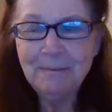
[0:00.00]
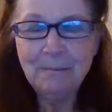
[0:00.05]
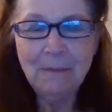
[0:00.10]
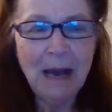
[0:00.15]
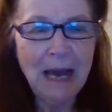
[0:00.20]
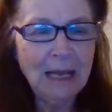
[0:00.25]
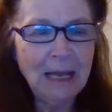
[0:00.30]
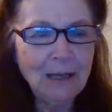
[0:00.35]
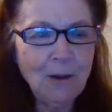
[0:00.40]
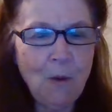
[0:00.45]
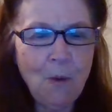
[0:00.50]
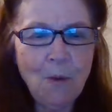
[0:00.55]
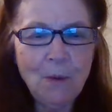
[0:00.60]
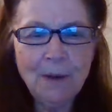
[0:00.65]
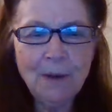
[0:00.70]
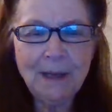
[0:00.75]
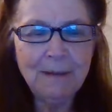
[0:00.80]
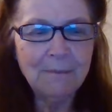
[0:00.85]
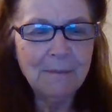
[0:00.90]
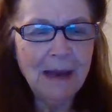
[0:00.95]
My
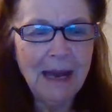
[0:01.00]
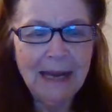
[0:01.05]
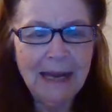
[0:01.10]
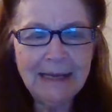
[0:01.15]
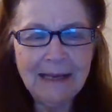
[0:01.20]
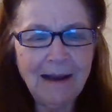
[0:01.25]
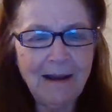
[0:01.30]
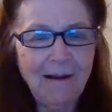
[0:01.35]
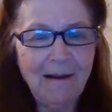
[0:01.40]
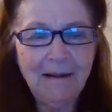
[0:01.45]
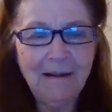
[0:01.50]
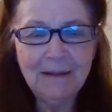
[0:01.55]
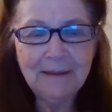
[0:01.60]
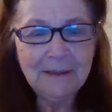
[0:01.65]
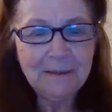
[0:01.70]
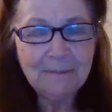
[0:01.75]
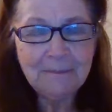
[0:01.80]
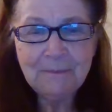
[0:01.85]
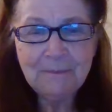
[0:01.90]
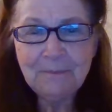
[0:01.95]
Lord and my God.
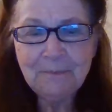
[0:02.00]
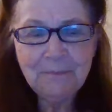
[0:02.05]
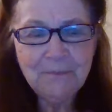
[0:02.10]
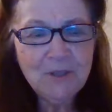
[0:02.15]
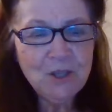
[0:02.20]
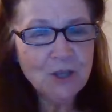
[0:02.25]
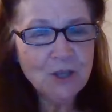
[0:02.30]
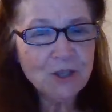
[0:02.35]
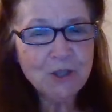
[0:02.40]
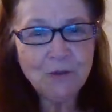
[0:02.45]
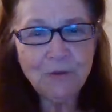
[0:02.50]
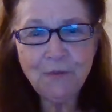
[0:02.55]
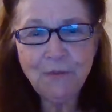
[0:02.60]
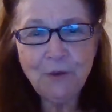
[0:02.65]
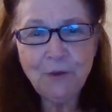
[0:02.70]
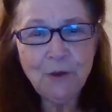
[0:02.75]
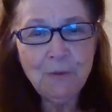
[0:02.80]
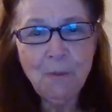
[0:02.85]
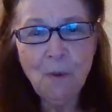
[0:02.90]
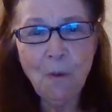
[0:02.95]
Just a
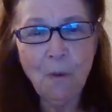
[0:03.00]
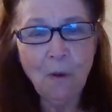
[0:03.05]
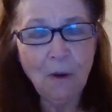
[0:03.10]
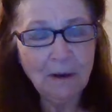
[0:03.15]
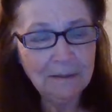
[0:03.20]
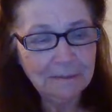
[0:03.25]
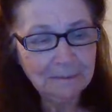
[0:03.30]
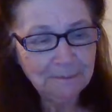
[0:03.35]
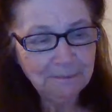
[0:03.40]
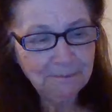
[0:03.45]
few more.